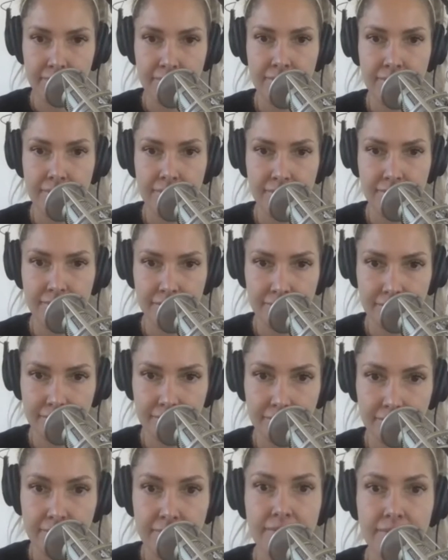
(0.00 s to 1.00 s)

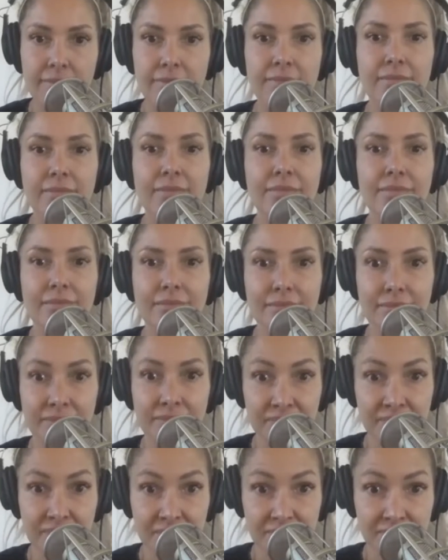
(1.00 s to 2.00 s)

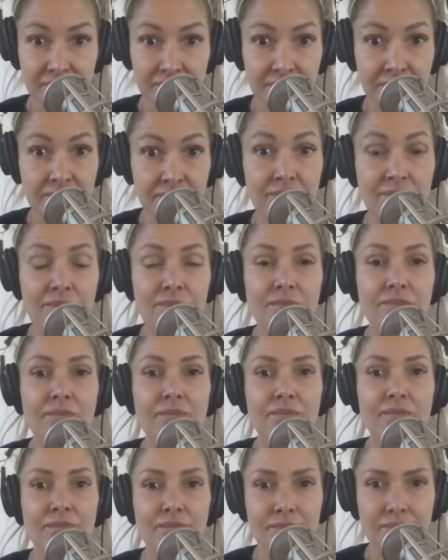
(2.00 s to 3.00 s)

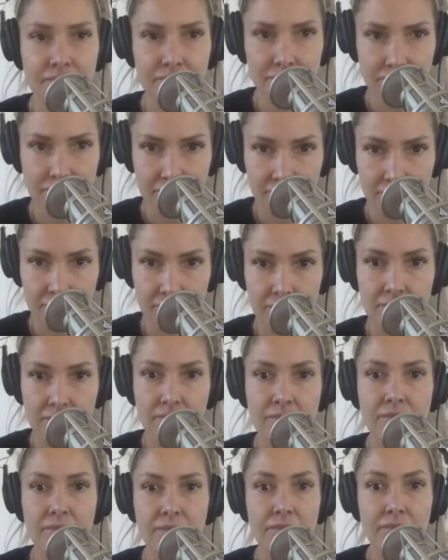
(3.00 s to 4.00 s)

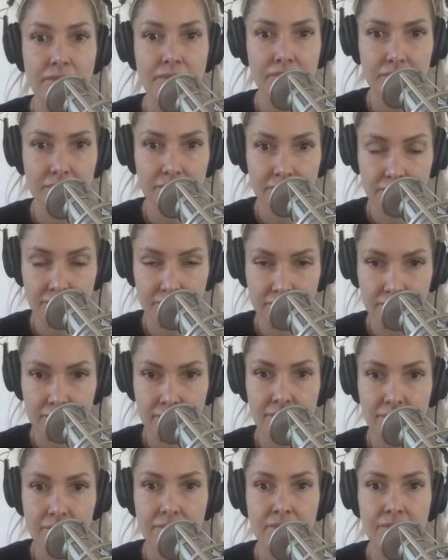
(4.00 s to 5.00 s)

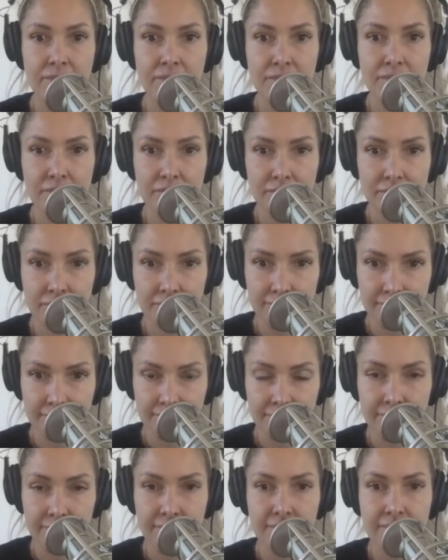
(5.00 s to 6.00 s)

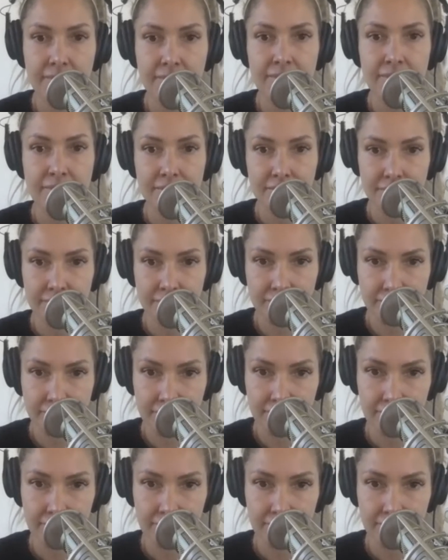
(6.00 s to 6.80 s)
No words are spoken by the person on screen.